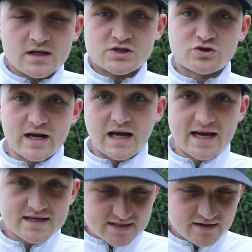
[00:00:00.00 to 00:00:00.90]
straight
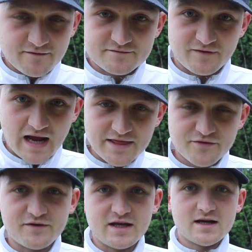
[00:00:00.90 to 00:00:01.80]
legs, flare the
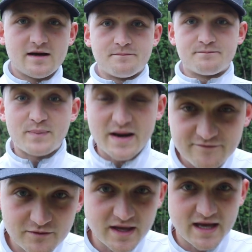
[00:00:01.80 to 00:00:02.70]
feet,
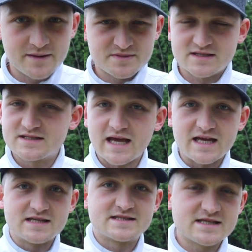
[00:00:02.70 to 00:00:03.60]
bend from the hips, get
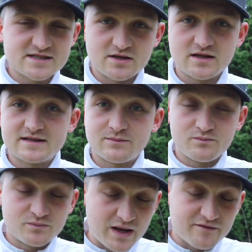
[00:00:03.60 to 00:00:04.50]
your consistent
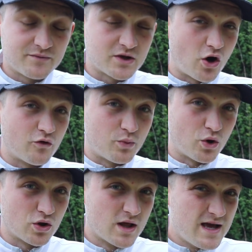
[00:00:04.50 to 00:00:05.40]
width from the golf
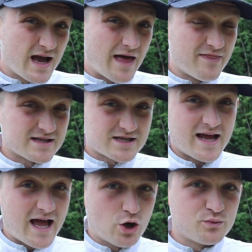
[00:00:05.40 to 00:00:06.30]
ball, and that's going
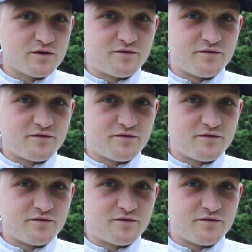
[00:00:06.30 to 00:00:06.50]
to help you